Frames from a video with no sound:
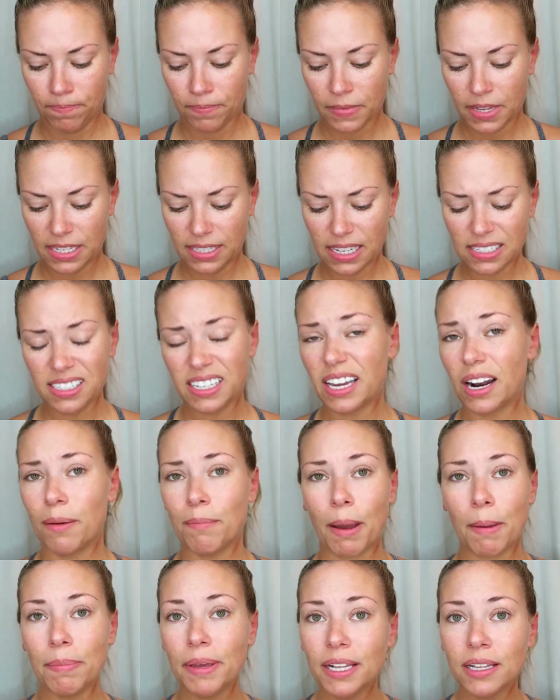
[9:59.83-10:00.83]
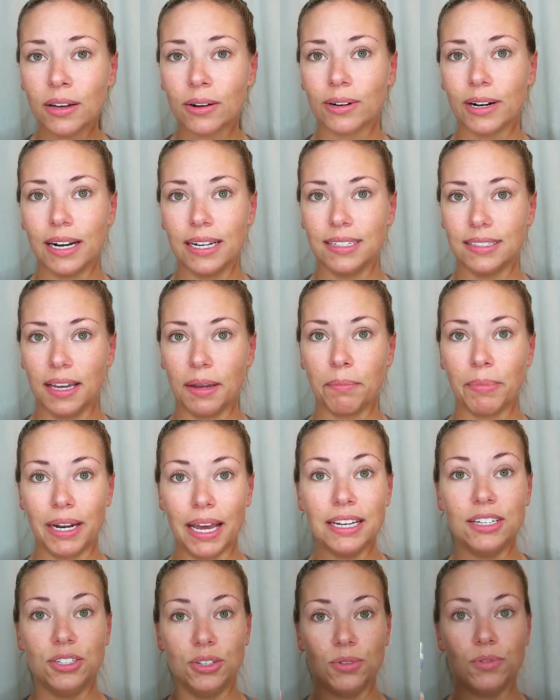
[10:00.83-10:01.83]
It doesn't get on my pillow or anything, but
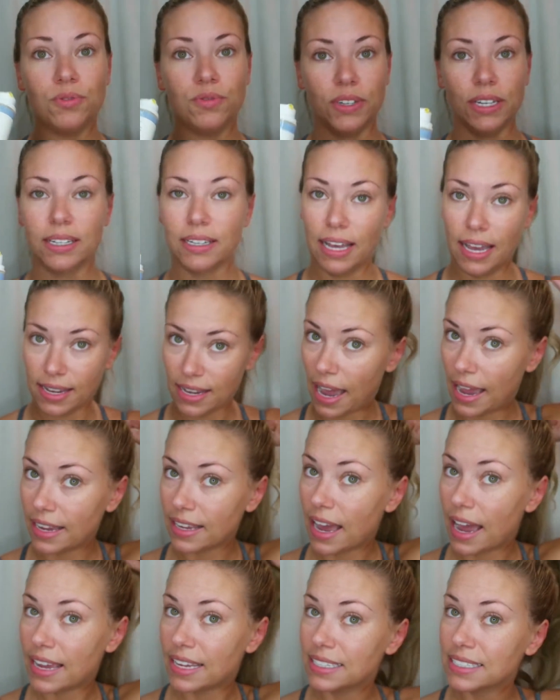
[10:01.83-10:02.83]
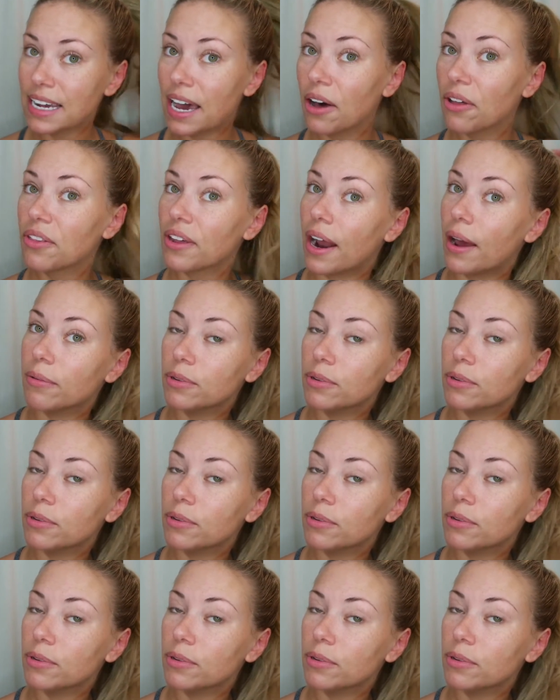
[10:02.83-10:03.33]
I do feel like I can tell that I